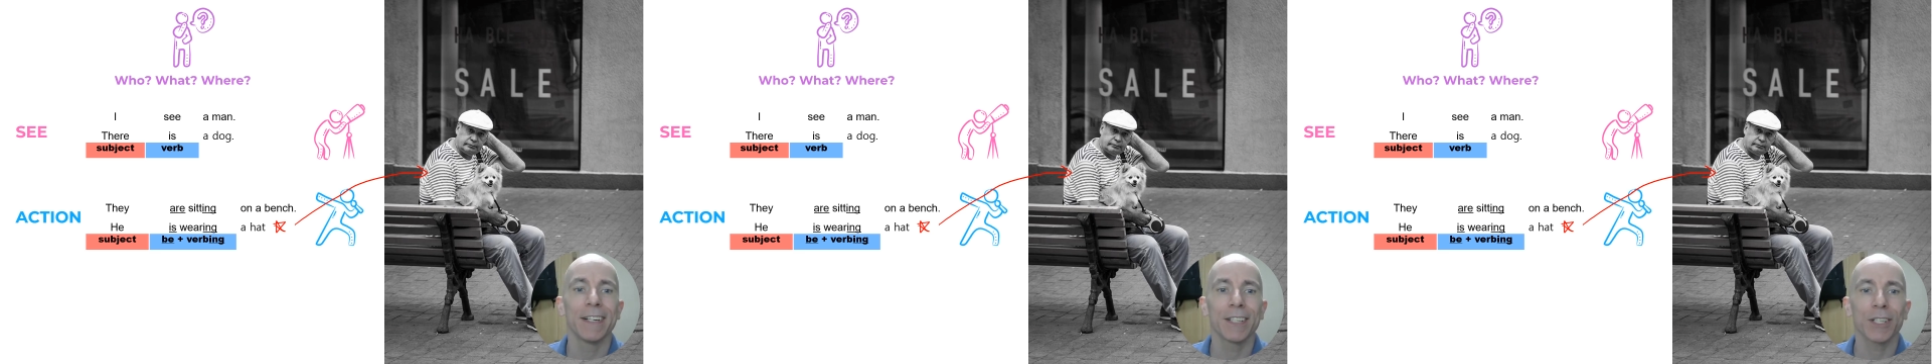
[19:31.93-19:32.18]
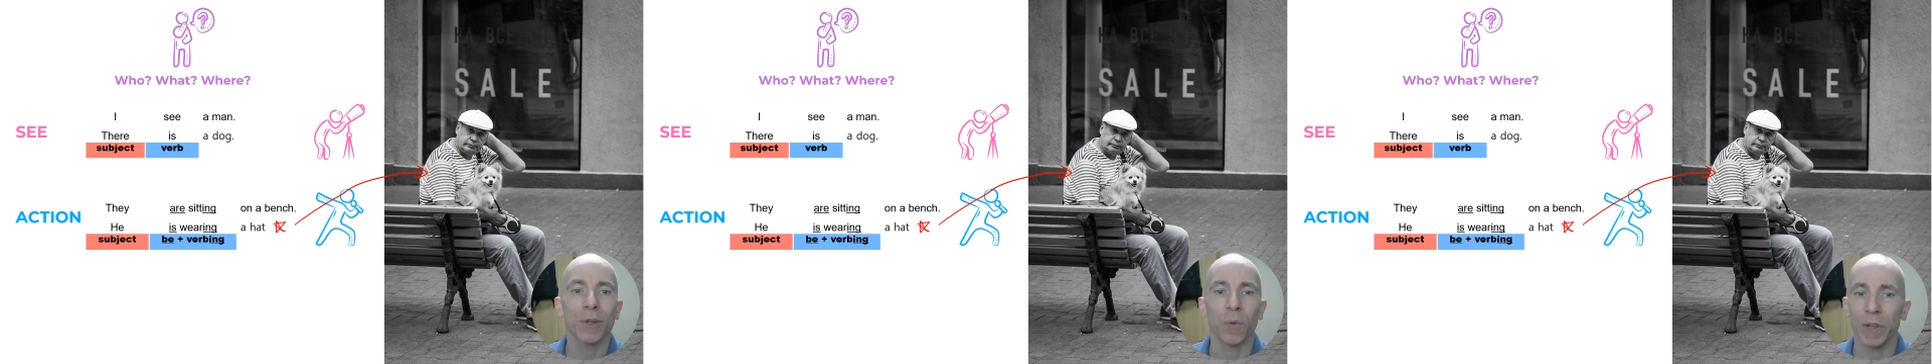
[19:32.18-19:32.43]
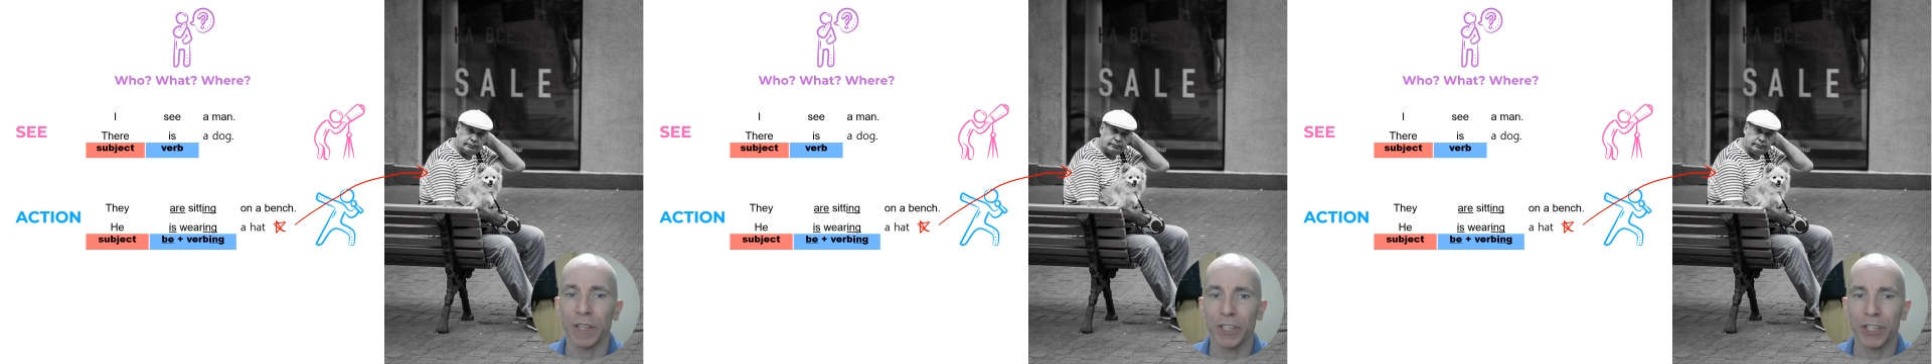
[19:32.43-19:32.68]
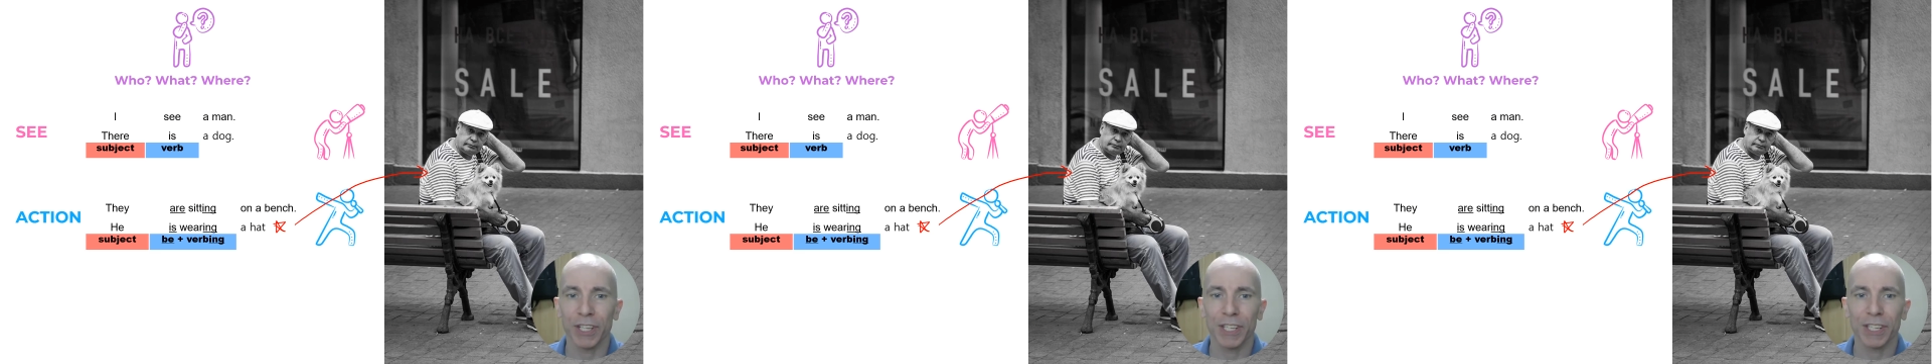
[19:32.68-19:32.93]
So we
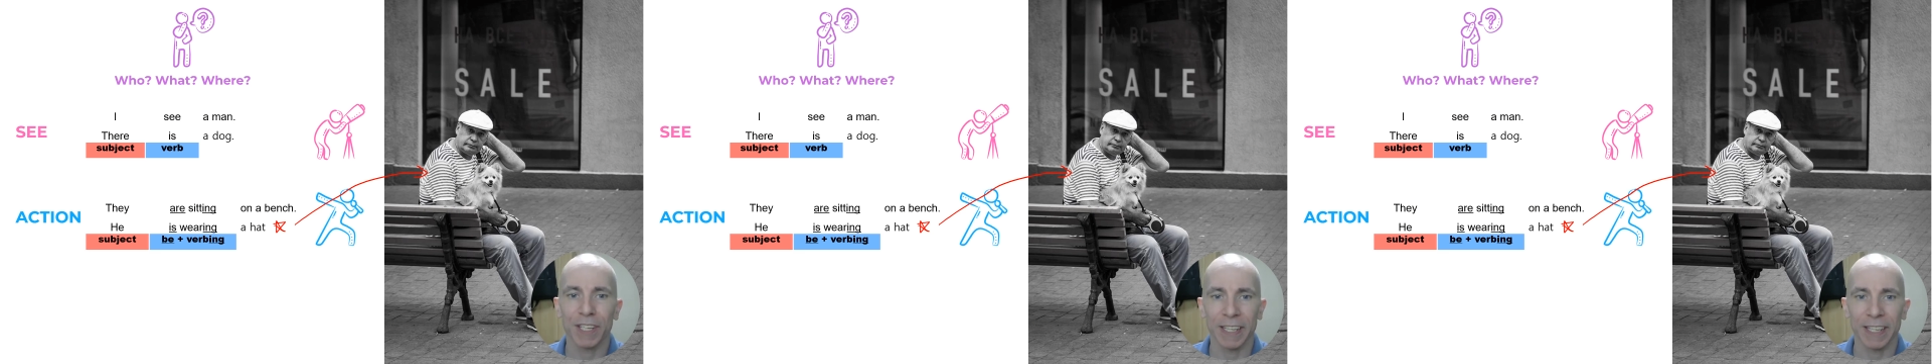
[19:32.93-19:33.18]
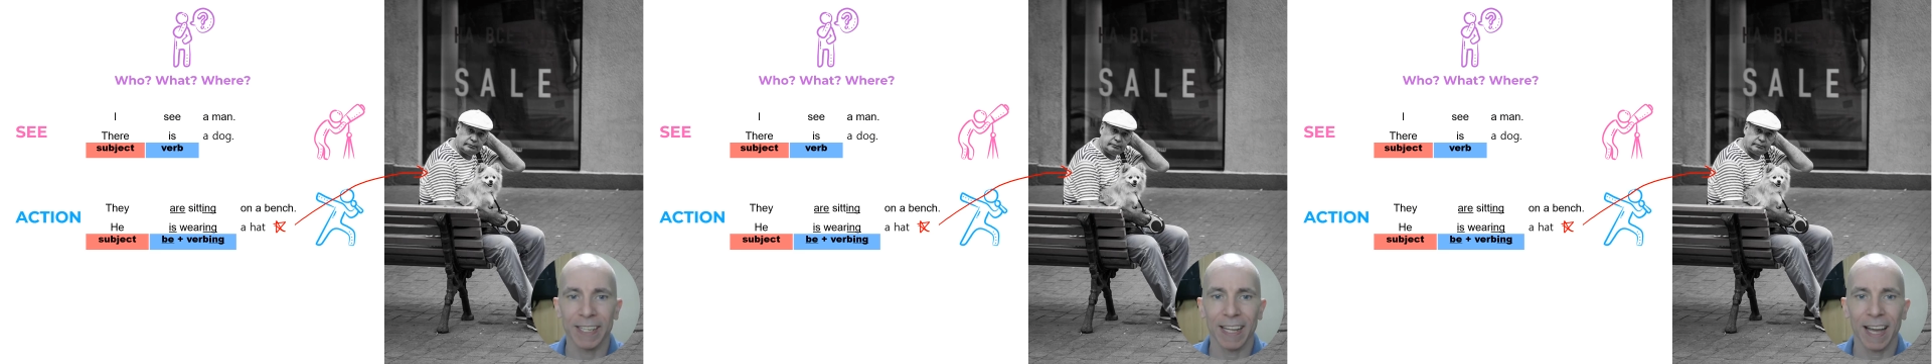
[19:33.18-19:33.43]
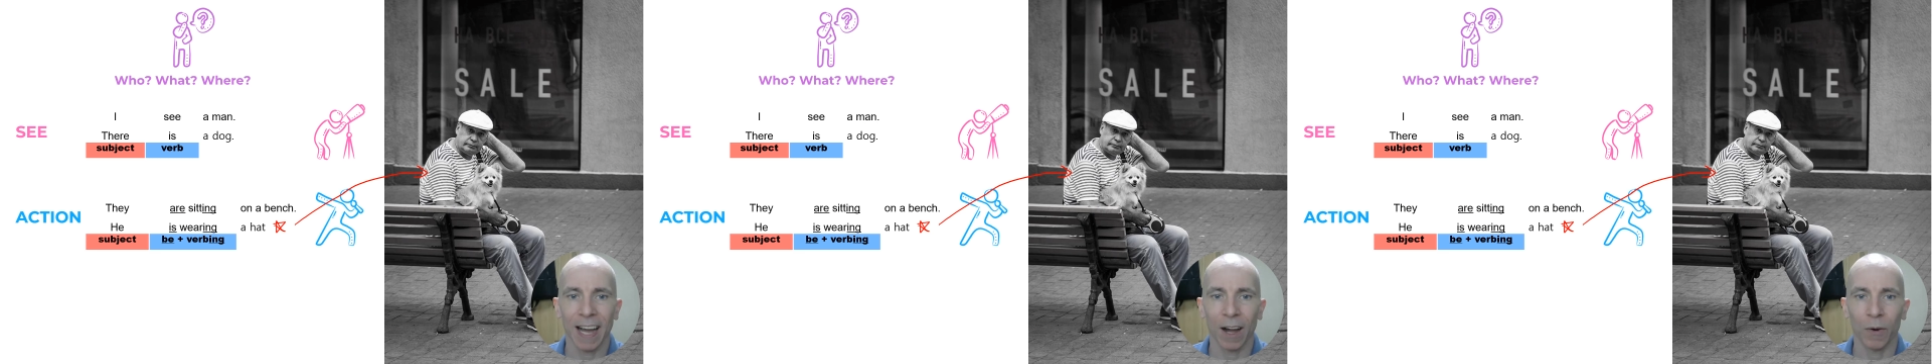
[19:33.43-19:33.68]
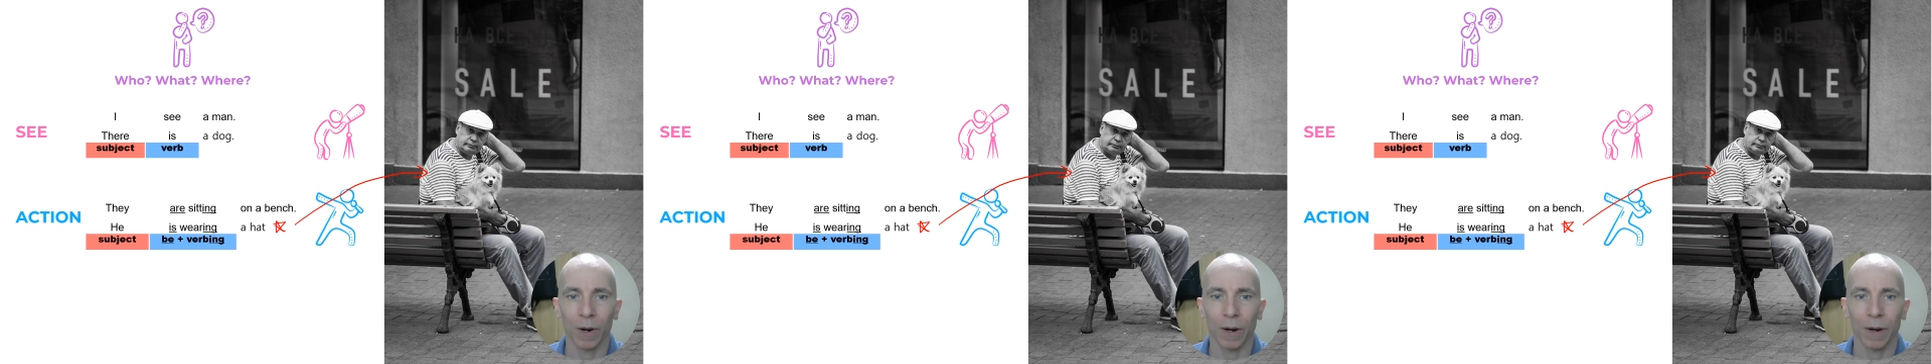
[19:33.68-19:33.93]
just need
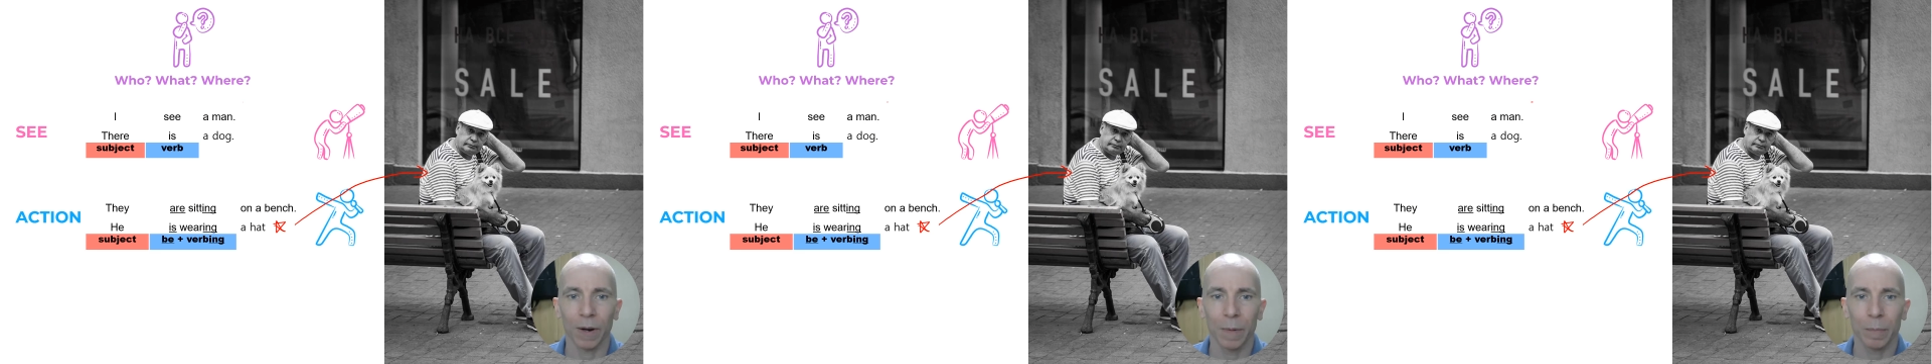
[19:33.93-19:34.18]
our